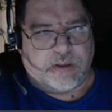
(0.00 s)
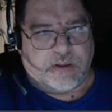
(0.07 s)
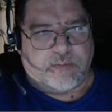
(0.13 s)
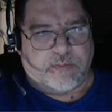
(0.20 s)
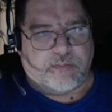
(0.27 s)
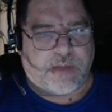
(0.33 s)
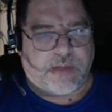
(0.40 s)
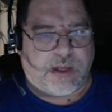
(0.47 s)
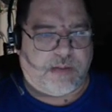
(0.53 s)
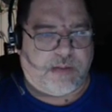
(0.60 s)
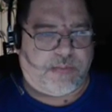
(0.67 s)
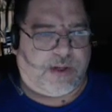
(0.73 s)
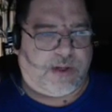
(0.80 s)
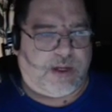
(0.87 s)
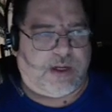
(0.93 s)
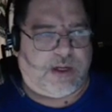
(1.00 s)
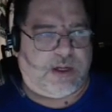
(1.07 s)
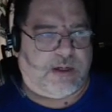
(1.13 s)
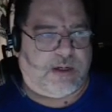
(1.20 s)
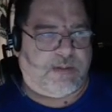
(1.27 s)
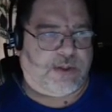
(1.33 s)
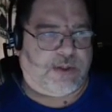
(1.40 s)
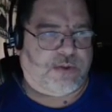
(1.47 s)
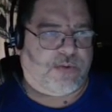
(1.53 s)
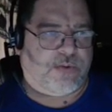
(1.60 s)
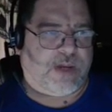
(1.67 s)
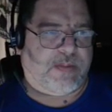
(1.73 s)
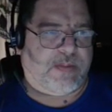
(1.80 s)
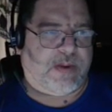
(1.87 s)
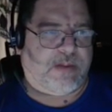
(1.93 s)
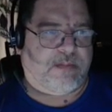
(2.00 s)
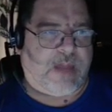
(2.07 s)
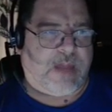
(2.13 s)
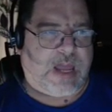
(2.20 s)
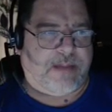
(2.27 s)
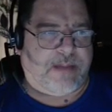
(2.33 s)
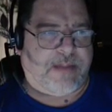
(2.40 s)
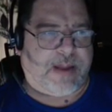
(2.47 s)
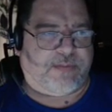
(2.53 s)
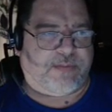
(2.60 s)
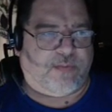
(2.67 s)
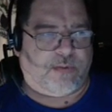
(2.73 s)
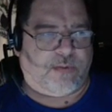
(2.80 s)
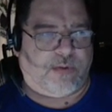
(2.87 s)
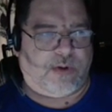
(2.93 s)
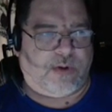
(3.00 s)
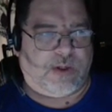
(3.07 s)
map, and I need to make sure that I'm in my maps folder